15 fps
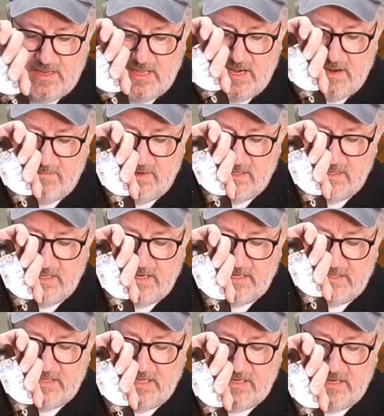And I'm going to let
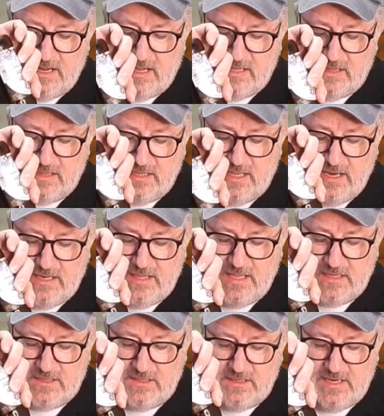it get a lot of
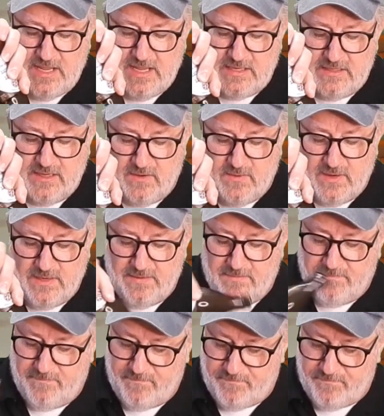that good head going.